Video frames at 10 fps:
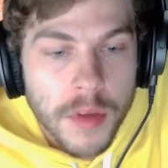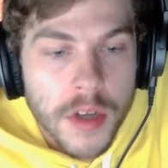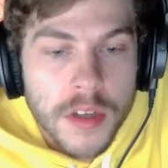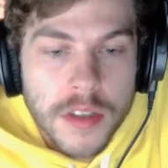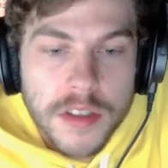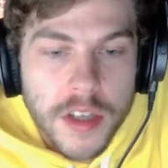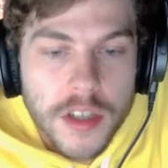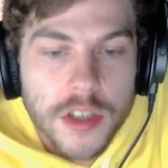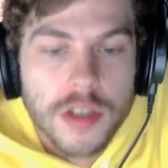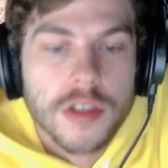So yeah,
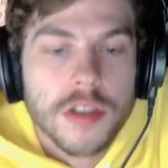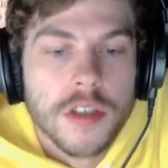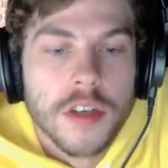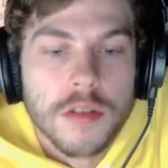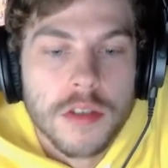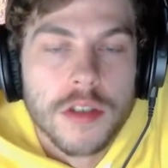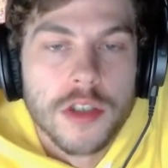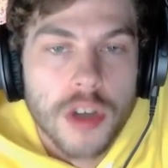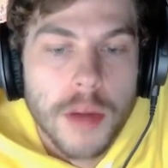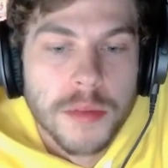you know,
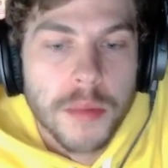drop some